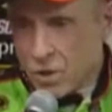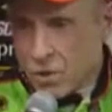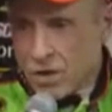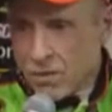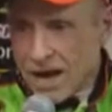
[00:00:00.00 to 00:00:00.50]

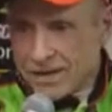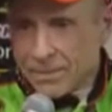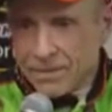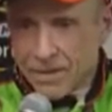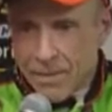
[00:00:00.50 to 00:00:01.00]
we wind
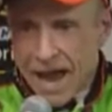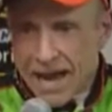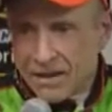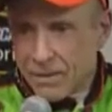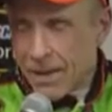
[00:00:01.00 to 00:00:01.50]
up in the
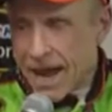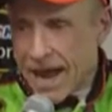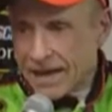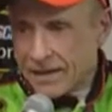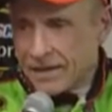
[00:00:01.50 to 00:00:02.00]
back of the
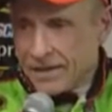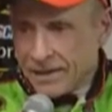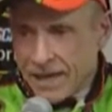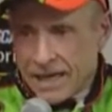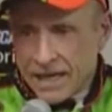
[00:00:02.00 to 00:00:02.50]
pack,
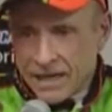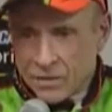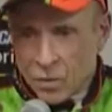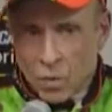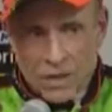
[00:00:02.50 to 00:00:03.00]

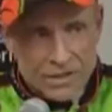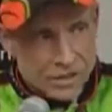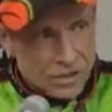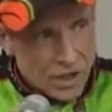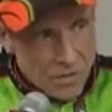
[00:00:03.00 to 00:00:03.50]
and we
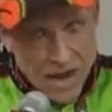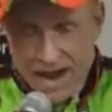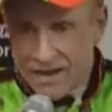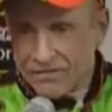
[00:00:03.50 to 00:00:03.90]
just don't have